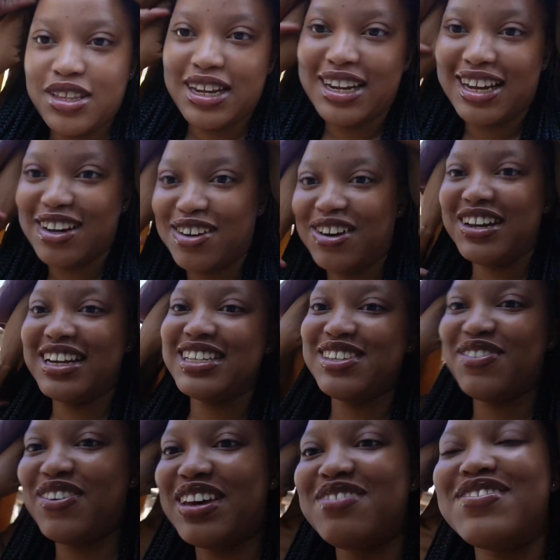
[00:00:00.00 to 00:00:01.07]
that Akana's
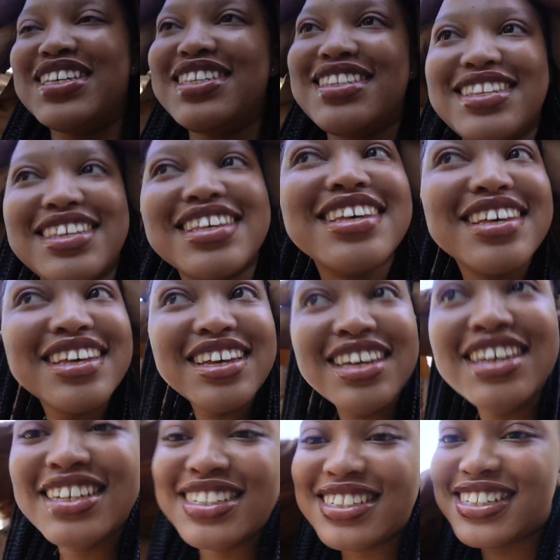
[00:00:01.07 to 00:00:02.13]
famous.
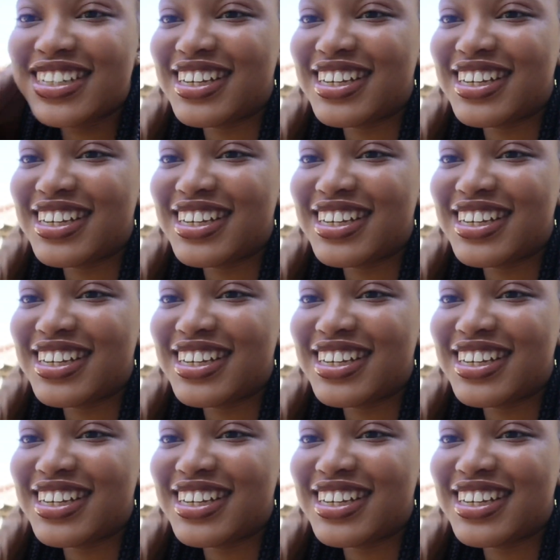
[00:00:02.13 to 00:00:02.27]
No, she